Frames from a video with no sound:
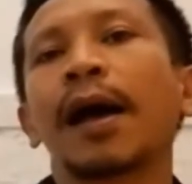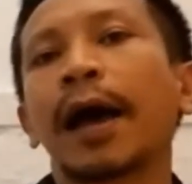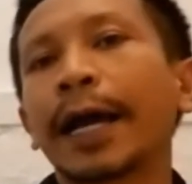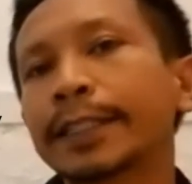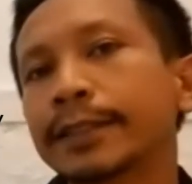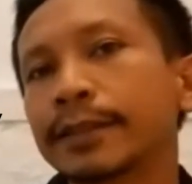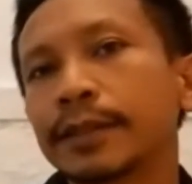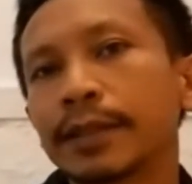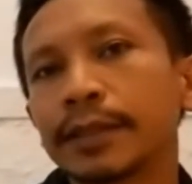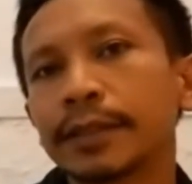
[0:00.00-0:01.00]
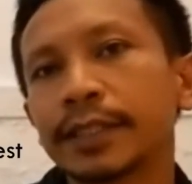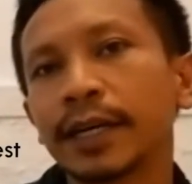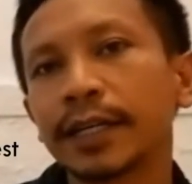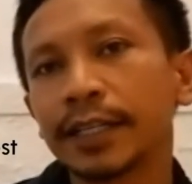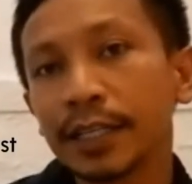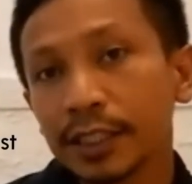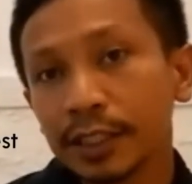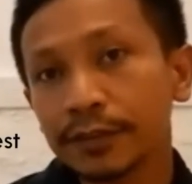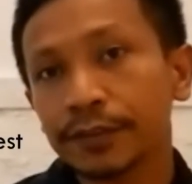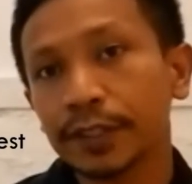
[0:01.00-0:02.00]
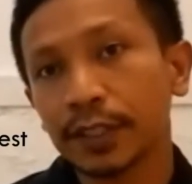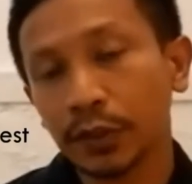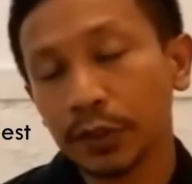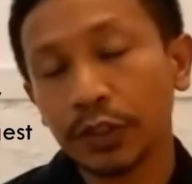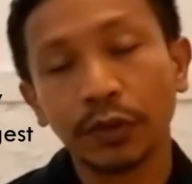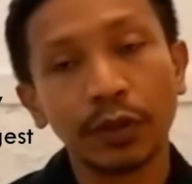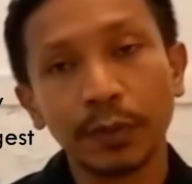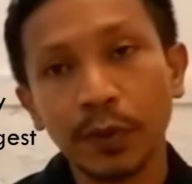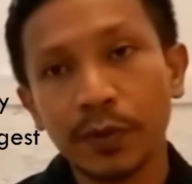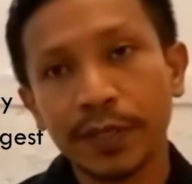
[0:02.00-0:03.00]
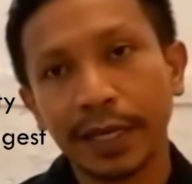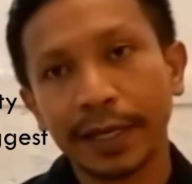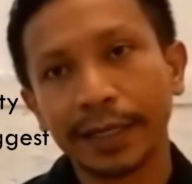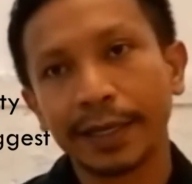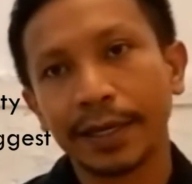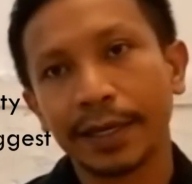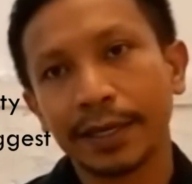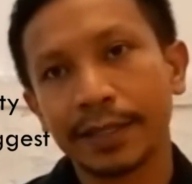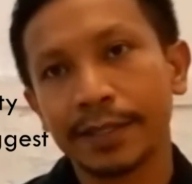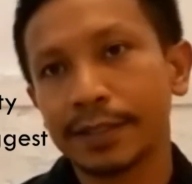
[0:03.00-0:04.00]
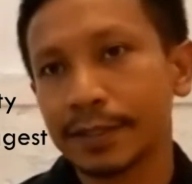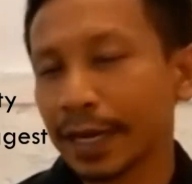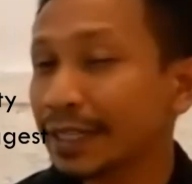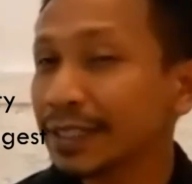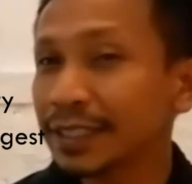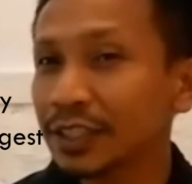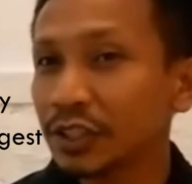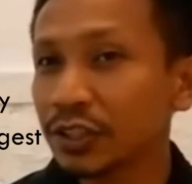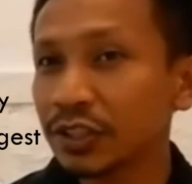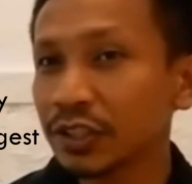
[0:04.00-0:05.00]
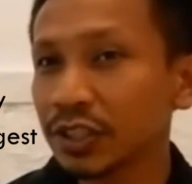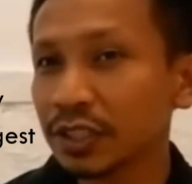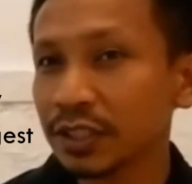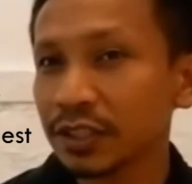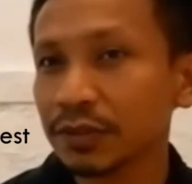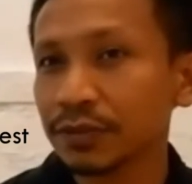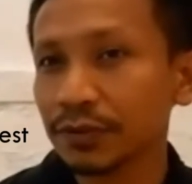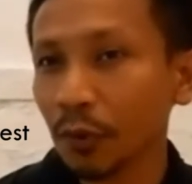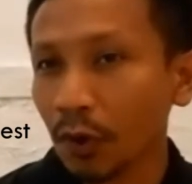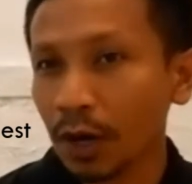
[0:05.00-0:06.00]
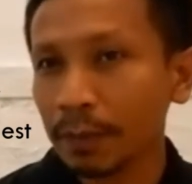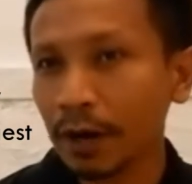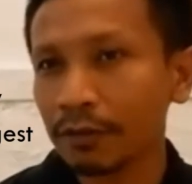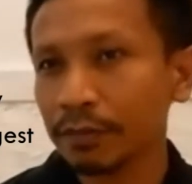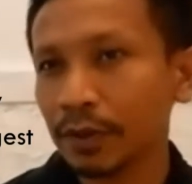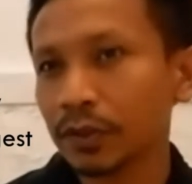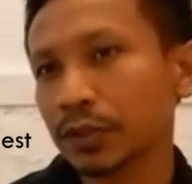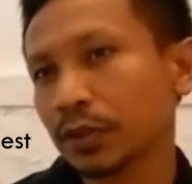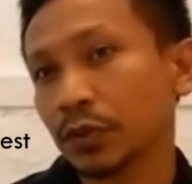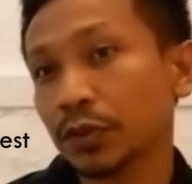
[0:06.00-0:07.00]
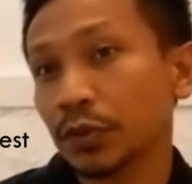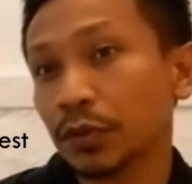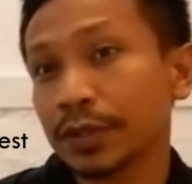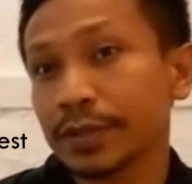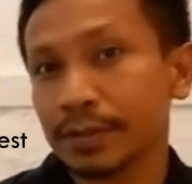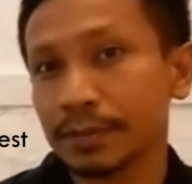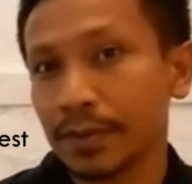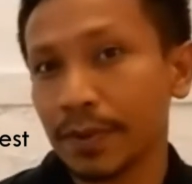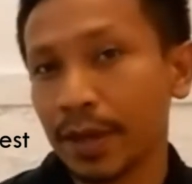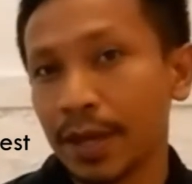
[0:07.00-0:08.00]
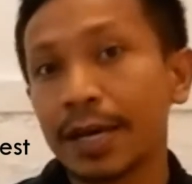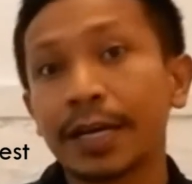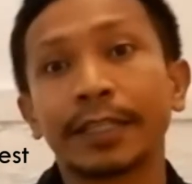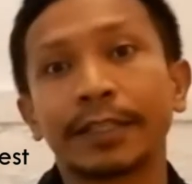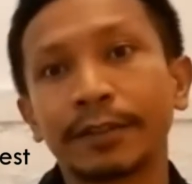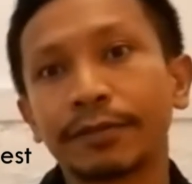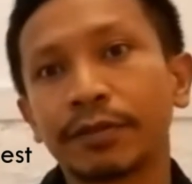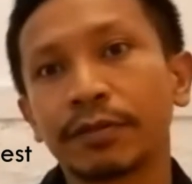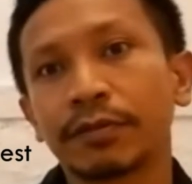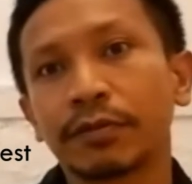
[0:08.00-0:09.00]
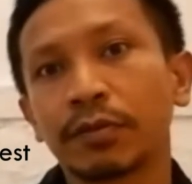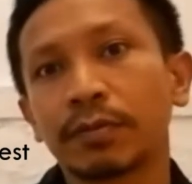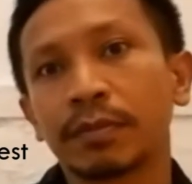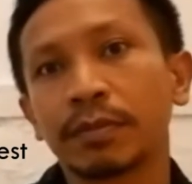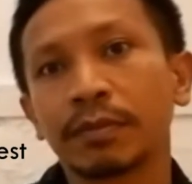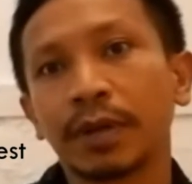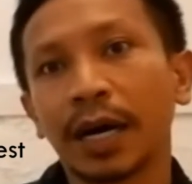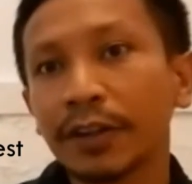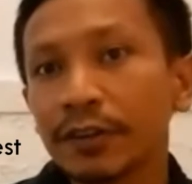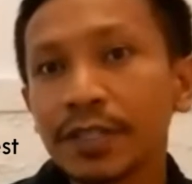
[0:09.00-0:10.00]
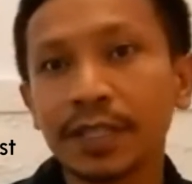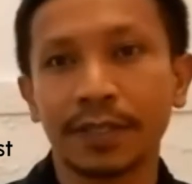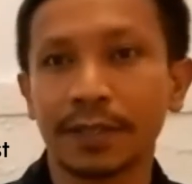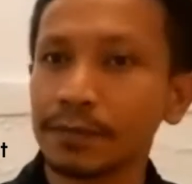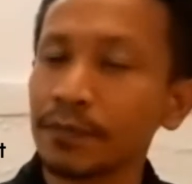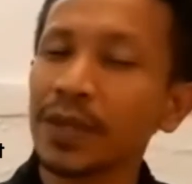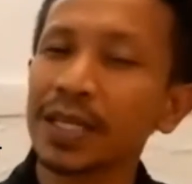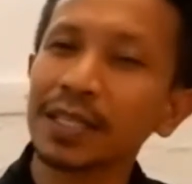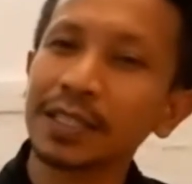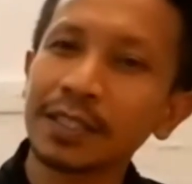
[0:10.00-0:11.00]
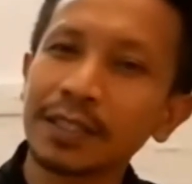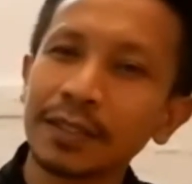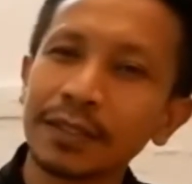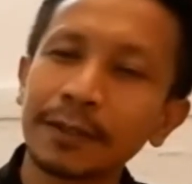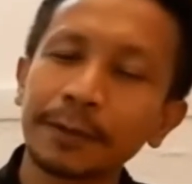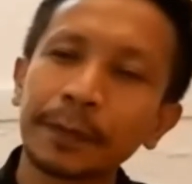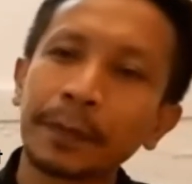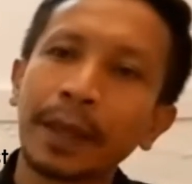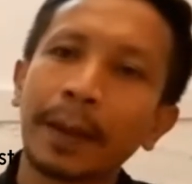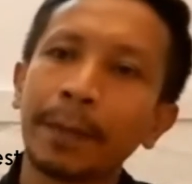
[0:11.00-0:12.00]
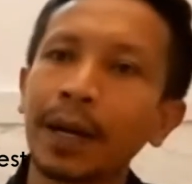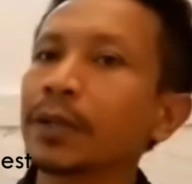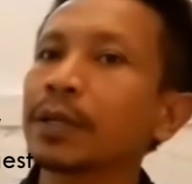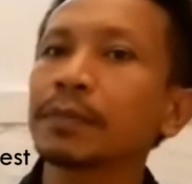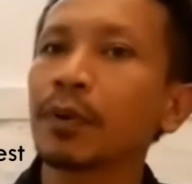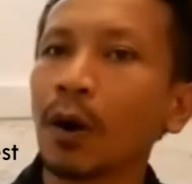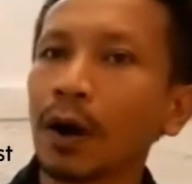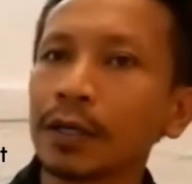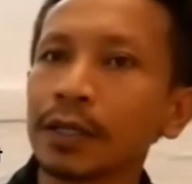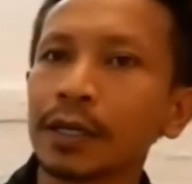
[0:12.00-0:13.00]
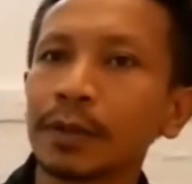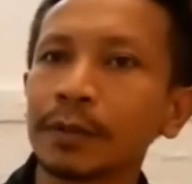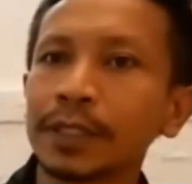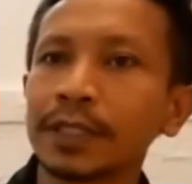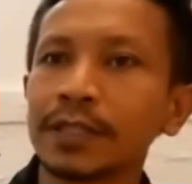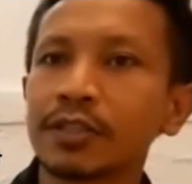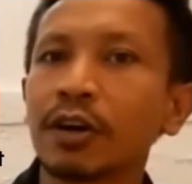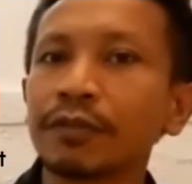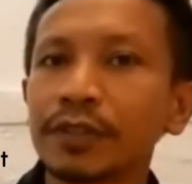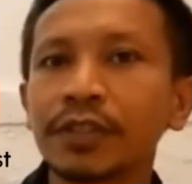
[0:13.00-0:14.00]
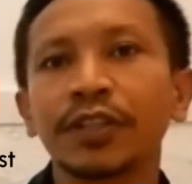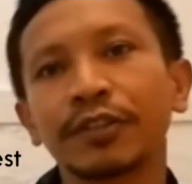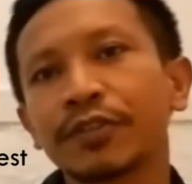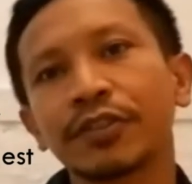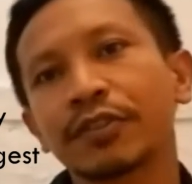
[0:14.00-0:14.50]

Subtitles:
And the idea of a cultural mosaic is intended to suggest a form of multiculturalism different from other systems such as melting pot, which is often used to